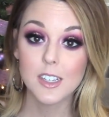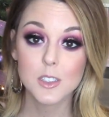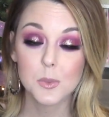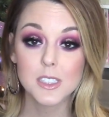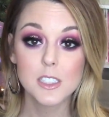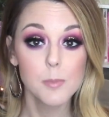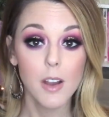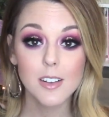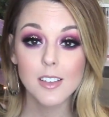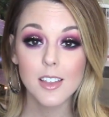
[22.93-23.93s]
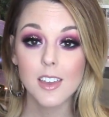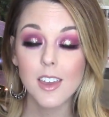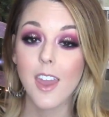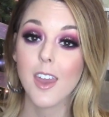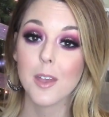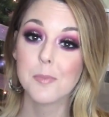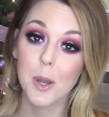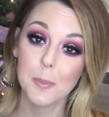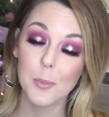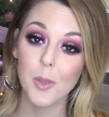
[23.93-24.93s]
It's really sparkly and
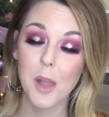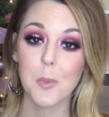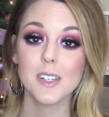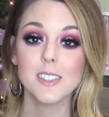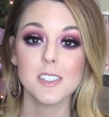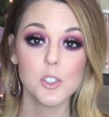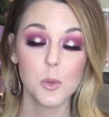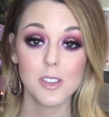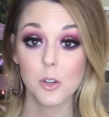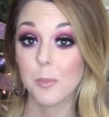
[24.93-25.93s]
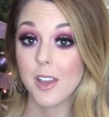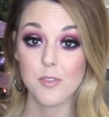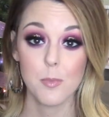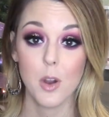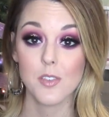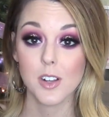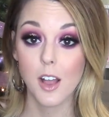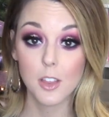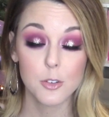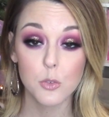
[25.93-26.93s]
purple. I wanted to do a little bit of more of a
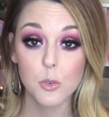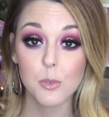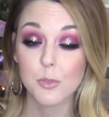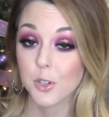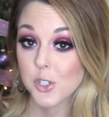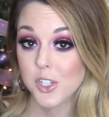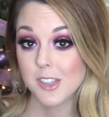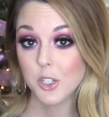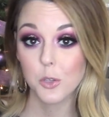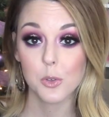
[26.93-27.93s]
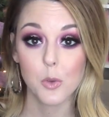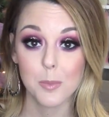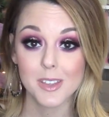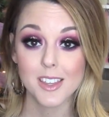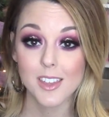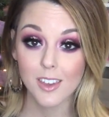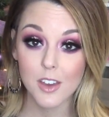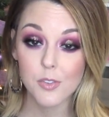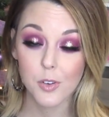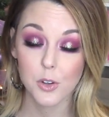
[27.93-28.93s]
colorful version than you would normally think
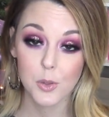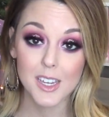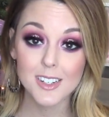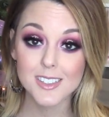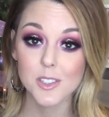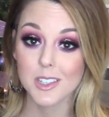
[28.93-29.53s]
of for New Year's.